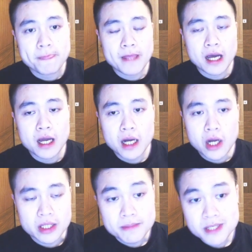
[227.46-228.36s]
a
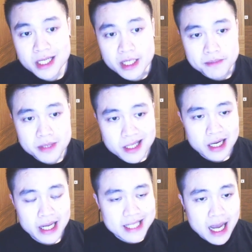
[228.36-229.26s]
lot of chips,
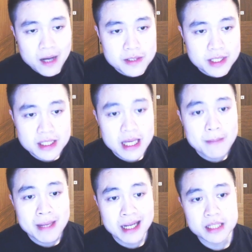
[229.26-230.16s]
like thousands and
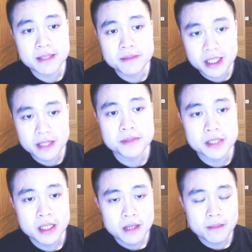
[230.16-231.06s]
millions of chips
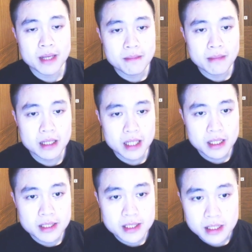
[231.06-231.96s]
being made
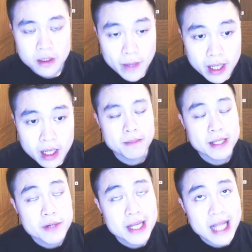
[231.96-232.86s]
in certain way,
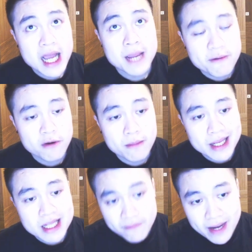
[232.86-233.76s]
but you need high
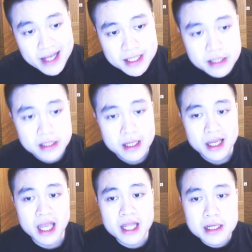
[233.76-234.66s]
performing devices
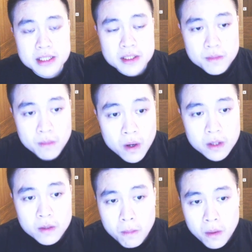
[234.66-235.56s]
in a small
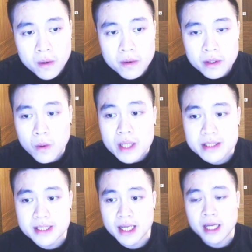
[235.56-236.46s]
to moderate
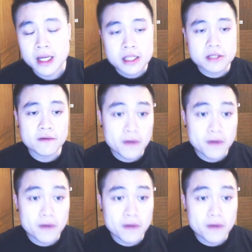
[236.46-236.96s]
quantity. So for